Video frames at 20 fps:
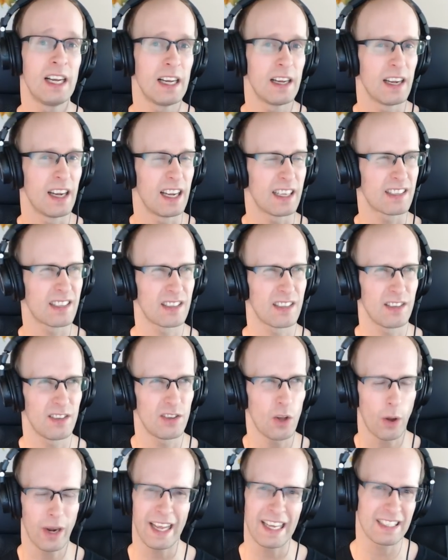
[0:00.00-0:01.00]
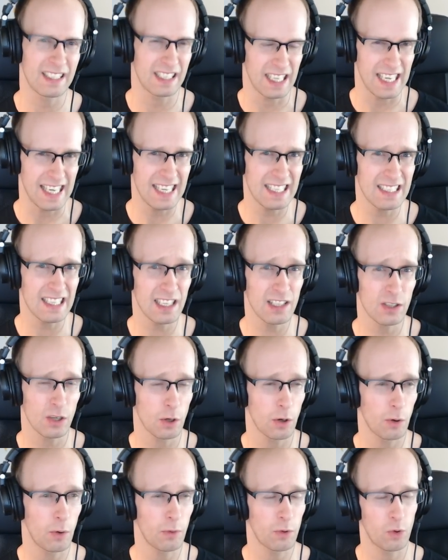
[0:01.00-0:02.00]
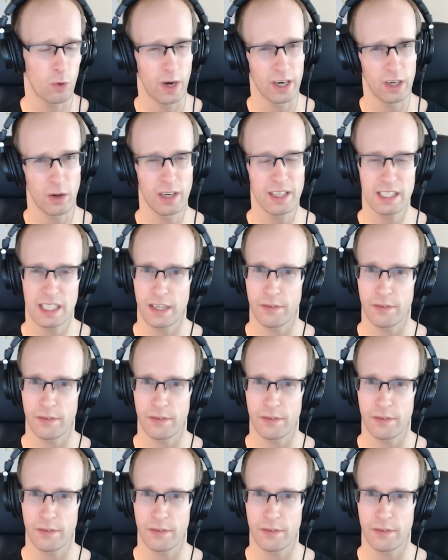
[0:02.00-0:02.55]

It's not as easy, so quite honestly,